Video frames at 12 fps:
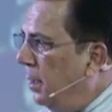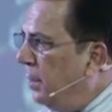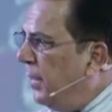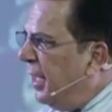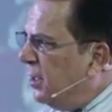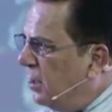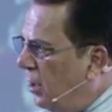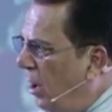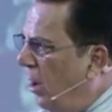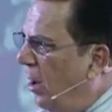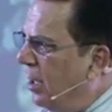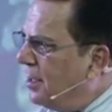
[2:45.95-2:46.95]
that
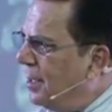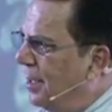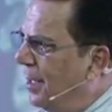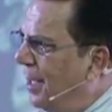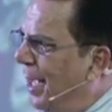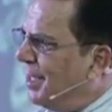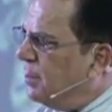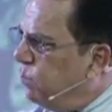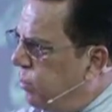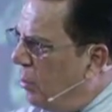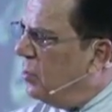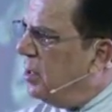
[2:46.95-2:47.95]
God has
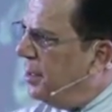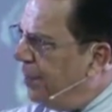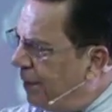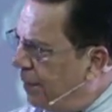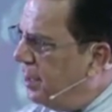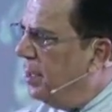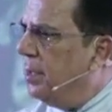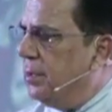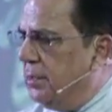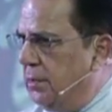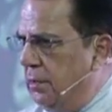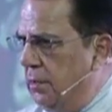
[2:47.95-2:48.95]
broken the
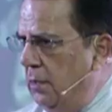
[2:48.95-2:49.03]
curse